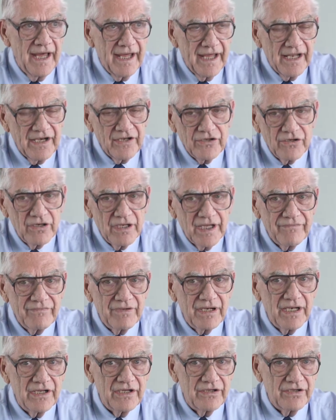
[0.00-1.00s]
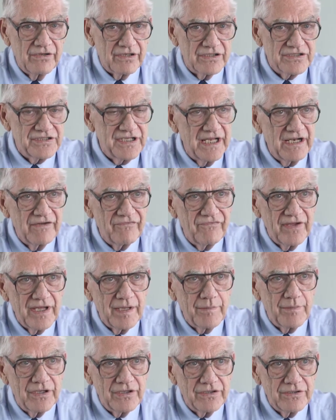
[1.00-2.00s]
And in your lovingly, your extended
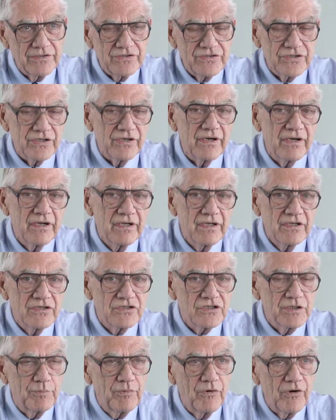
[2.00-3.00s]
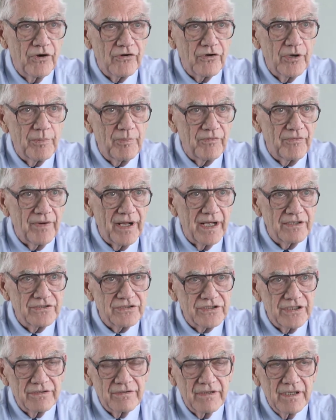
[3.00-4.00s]
family, use your support group around
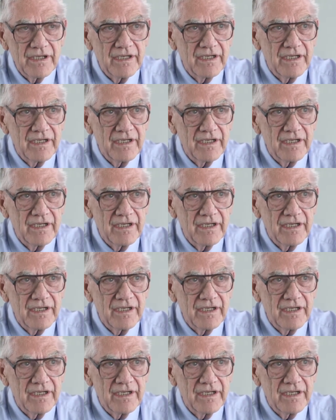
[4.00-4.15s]
you.